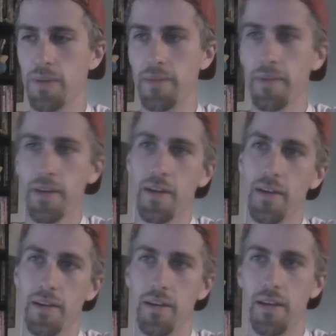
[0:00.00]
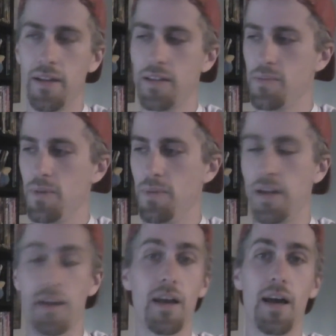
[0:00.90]
But, and that's me
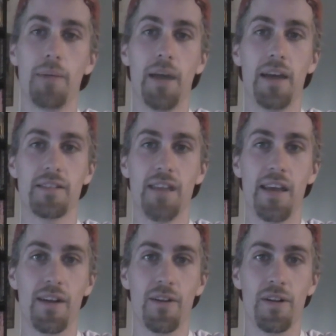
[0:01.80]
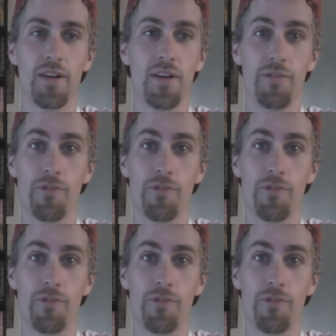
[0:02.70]
being a Comcast hater and a